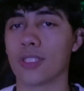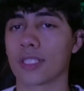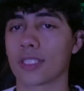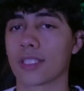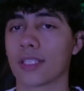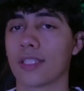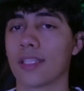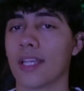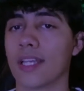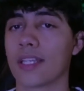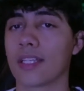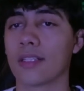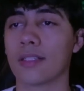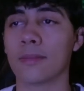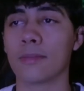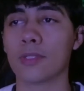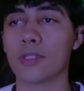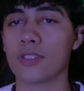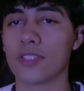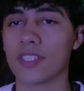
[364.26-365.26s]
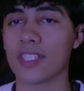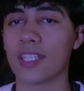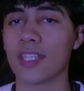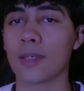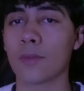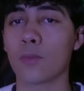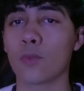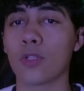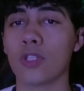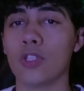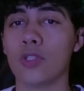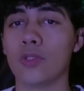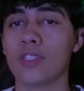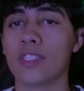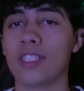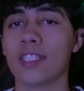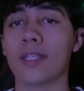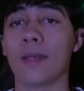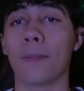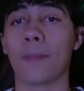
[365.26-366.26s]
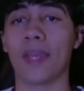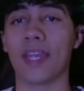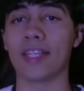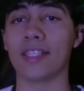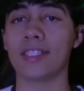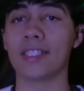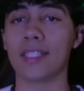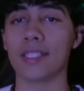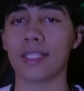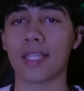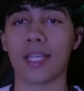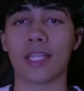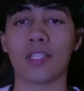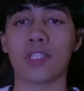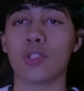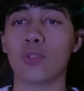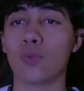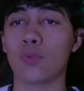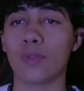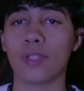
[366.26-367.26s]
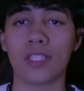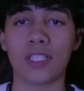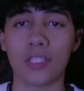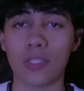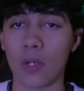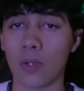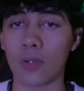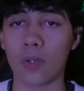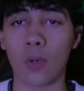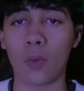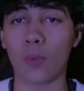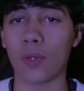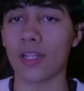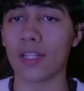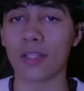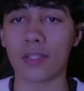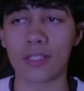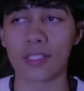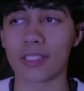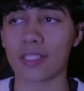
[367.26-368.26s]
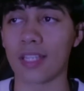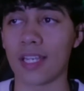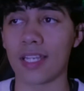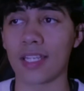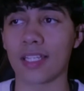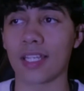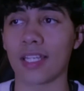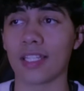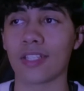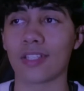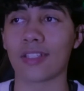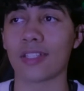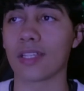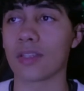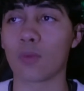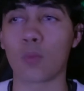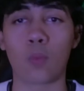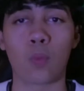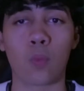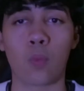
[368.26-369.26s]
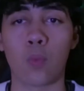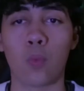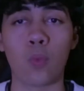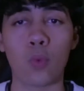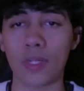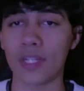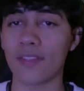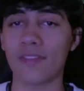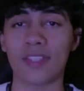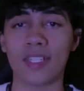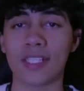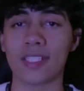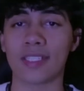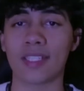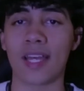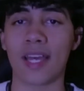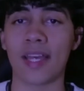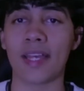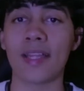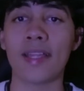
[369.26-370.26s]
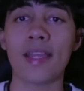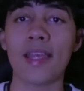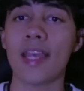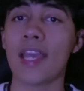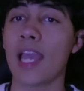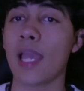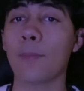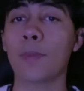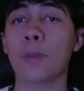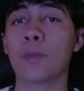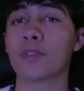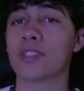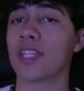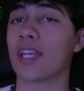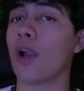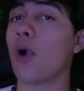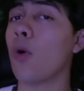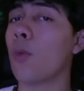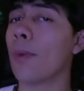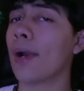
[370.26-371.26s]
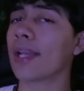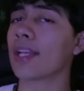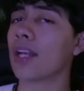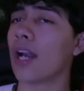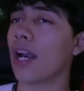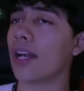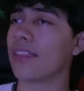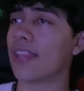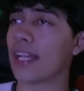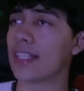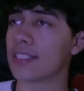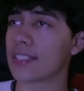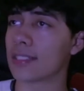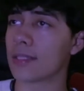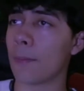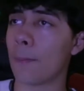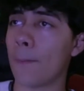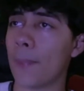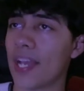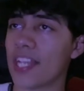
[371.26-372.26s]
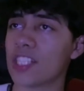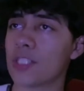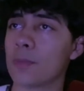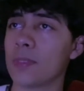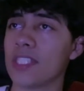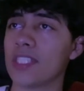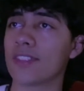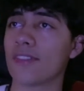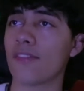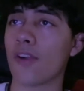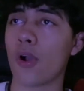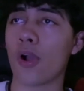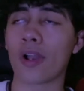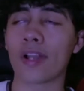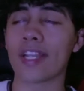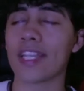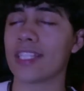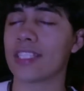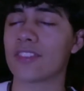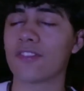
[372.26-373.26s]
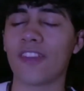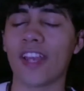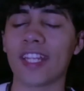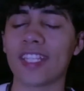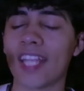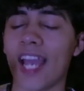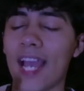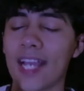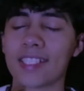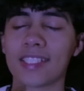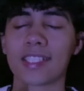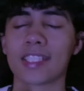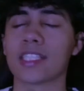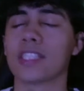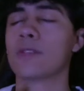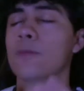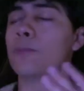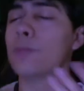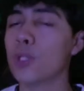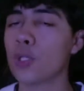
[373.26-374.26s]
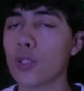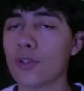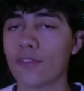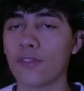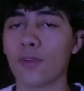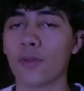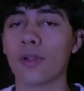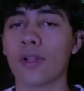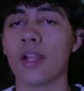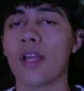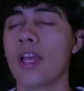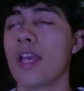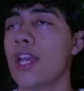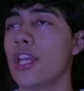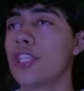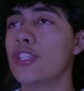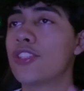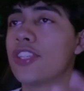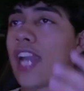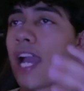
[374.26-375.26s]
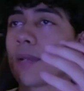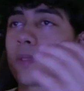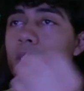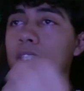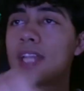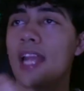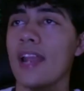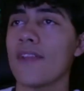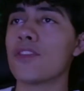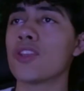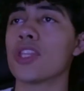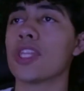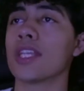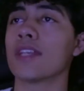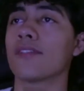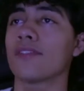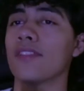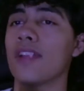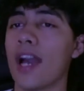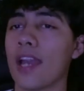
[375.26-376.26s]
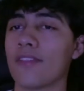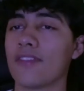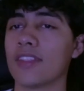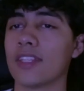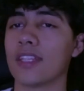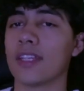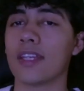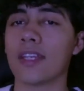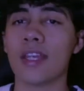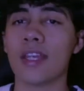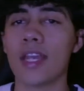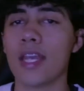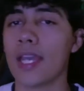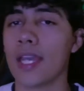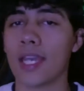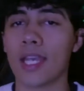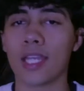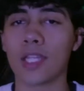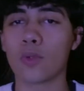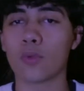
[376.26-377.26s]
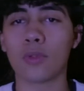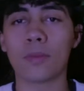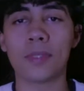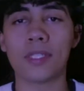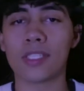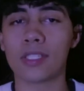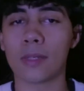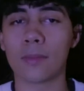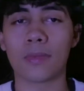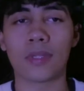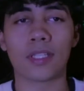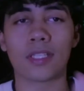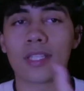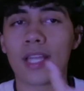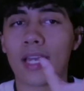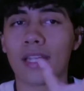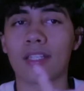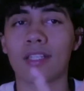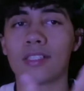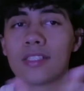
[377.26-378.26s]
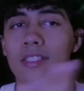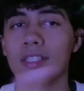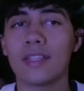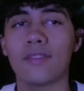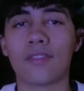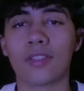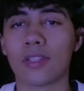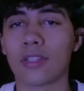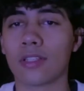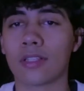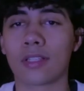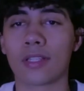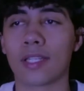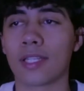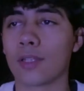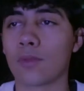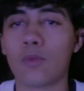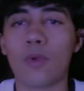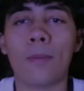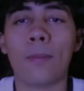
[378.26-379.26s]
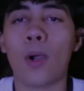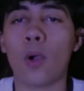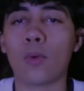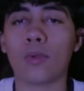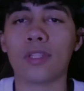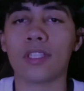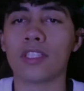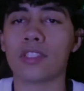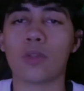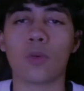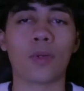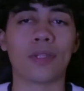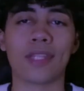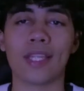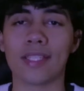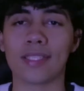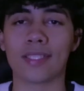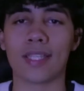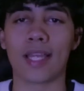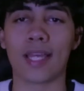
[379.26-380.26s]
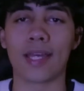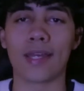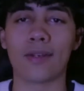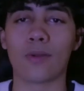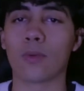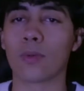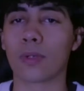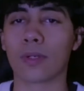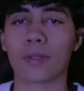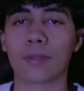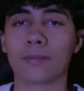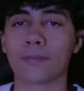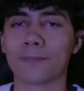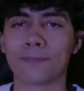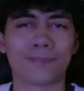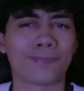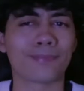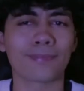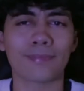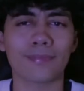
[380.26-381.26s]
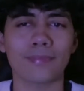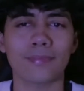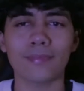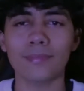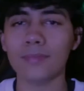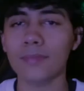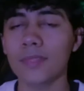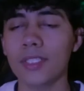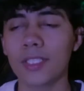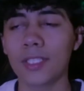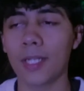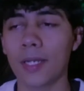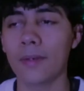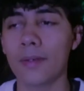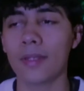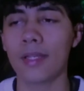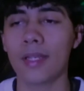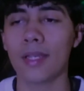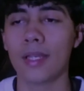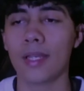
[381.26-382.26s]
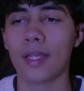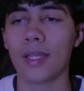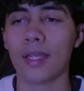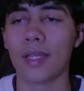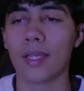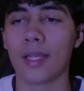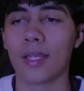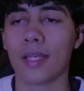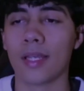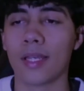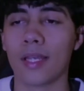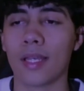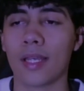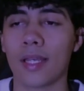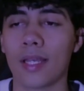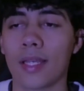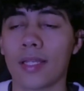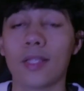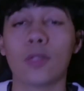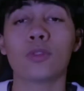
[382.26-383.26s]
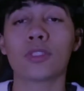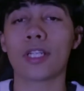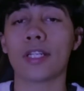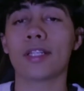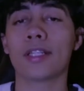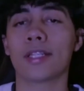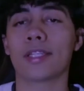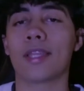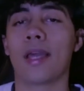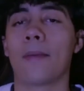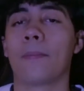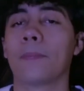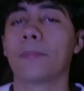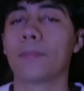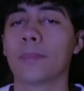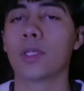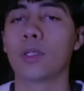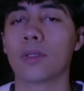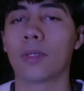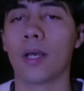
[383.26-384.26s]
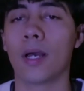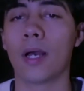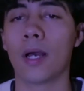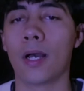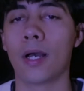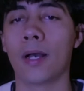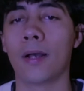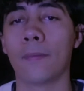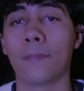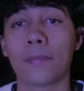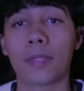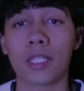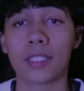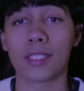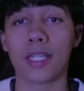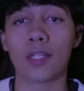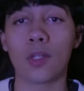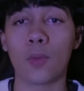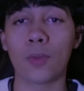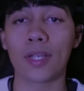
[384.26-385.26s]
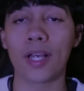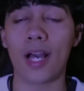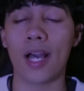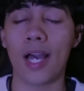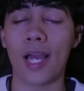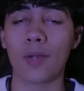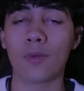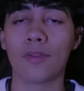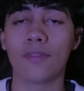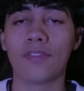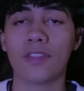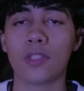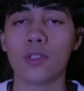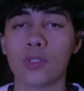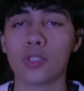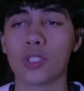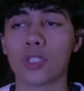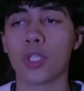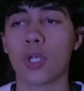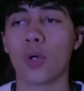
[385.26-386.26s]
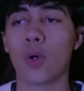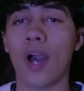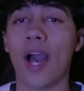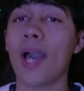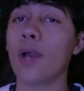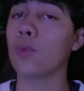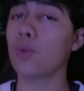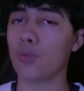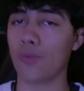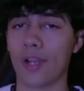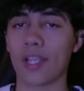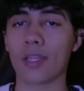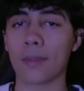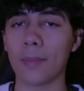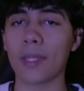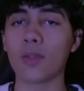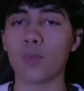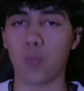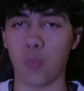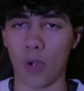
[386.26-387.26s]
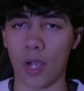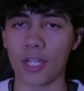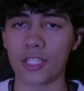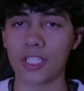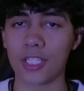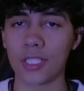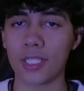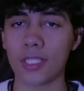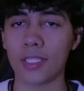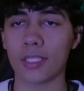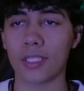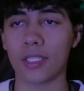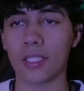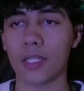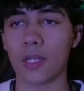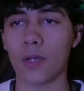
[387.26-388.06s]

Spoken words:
like a museum when you see a painting and you really don't know what it looks like, and you're like, what even is that? And people say, oh my god, that's the best piece of art. It's fantastic. It's beautiful. You captured everything of life in it. And it would be something that doesn't even look like remotely to what they said, or, it was kind of like that. Because I know it got high reviews, so I would recommend watching it. I'm